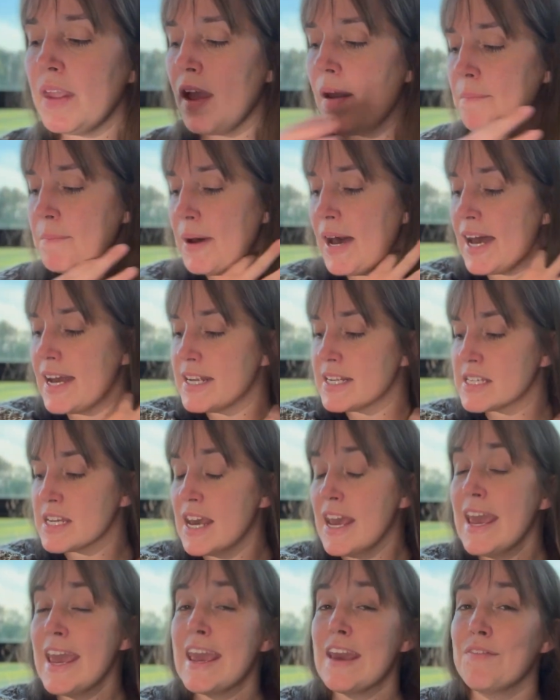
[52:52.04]
But
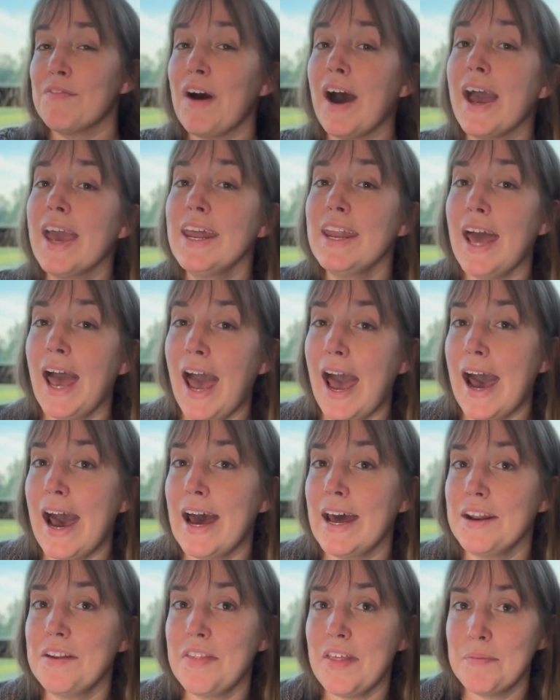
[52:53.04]
if I had
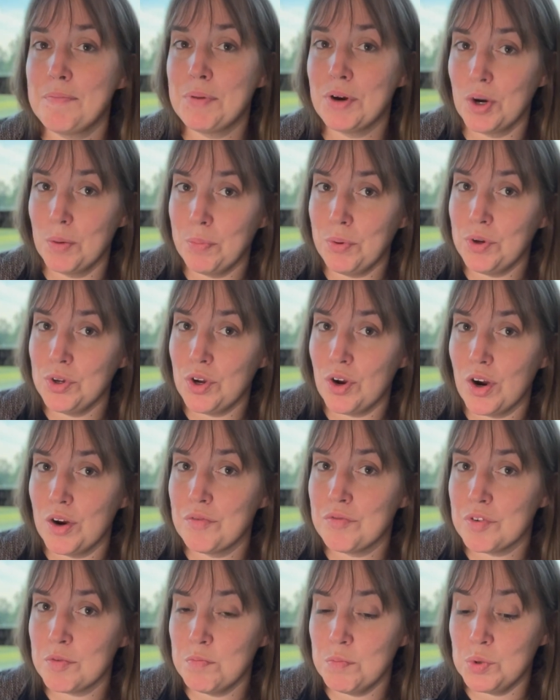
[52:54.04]
had the purple yarn
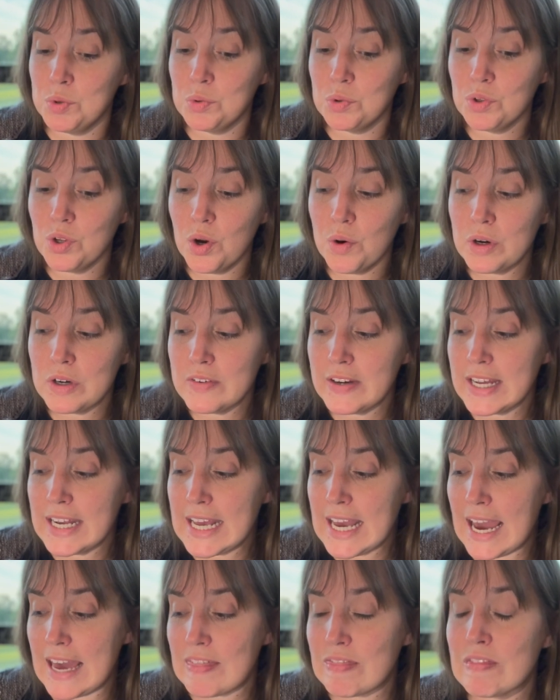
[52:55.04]
from Moonglow already,
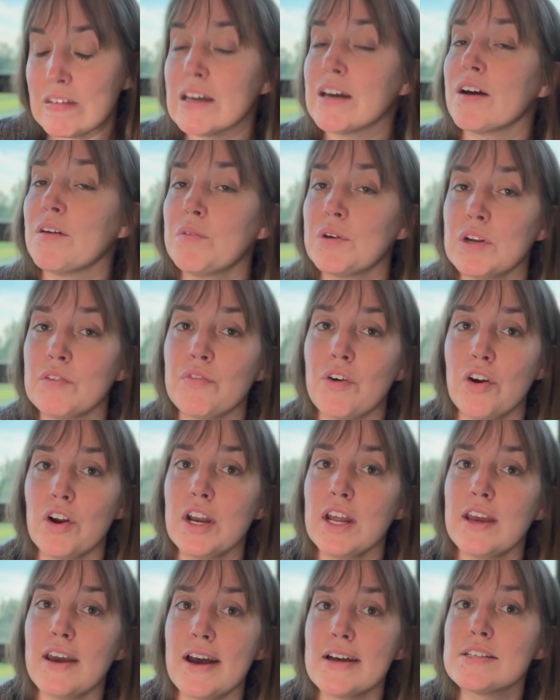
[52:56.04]
I think I would have already
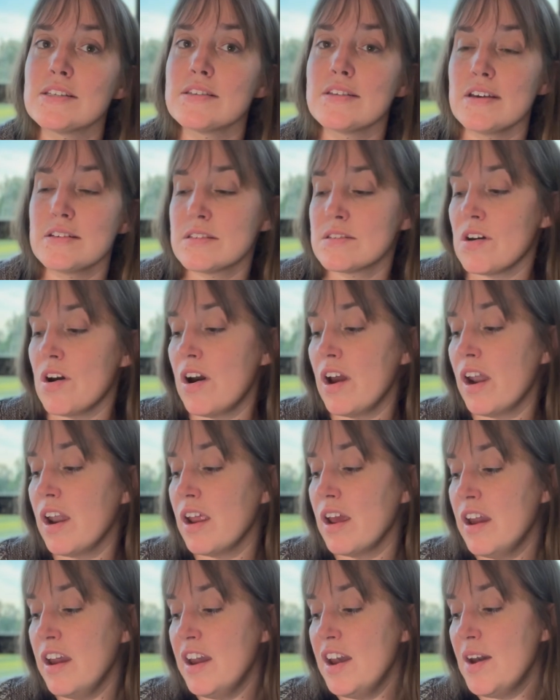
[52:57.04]
cast this on.
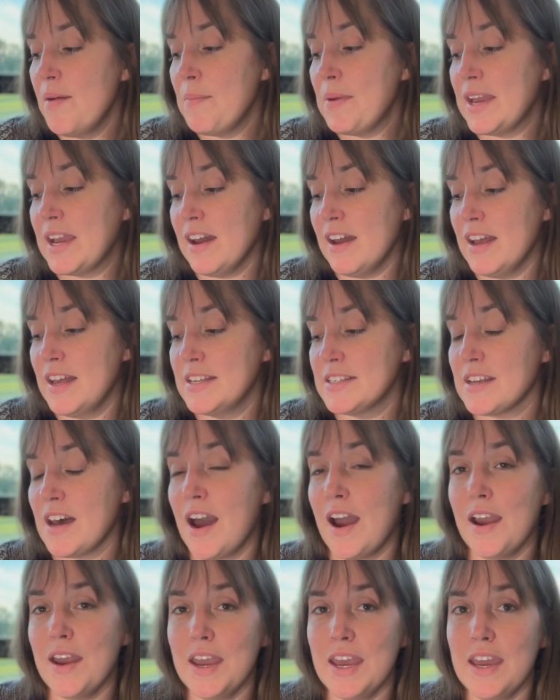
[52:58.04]
Because
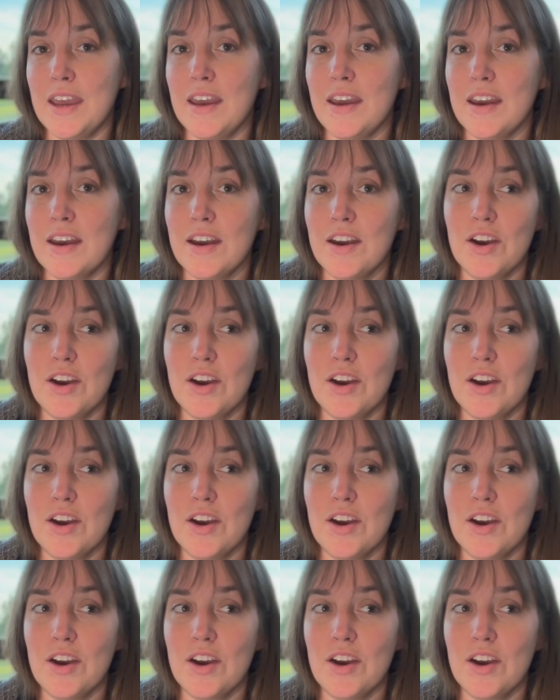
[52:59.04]
I